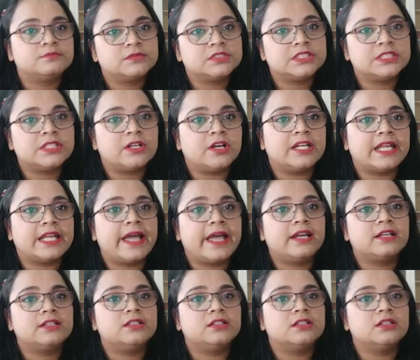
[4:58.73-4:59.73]

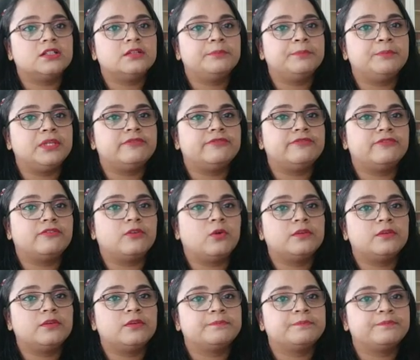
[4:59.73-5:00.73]
attack the
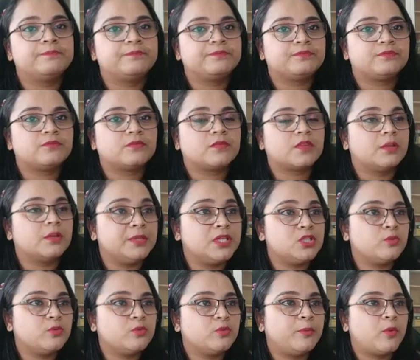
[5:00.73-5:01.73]
b4
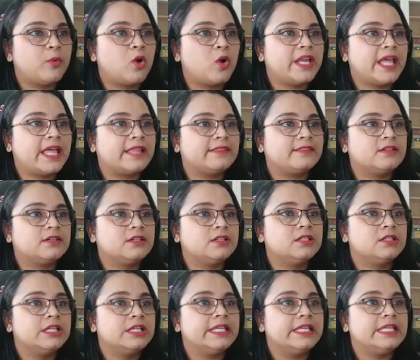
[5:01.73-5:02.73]
b2 pawn and the
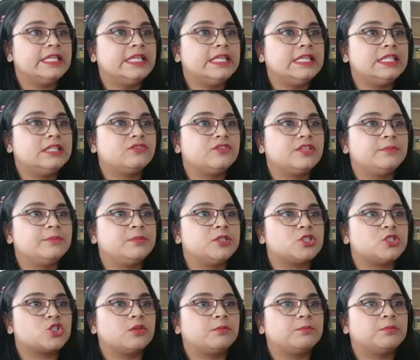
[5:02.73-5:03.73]
e3
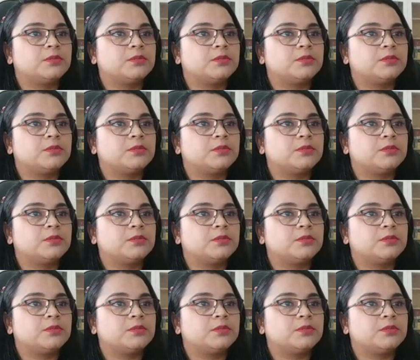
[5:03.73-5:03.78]
bishop,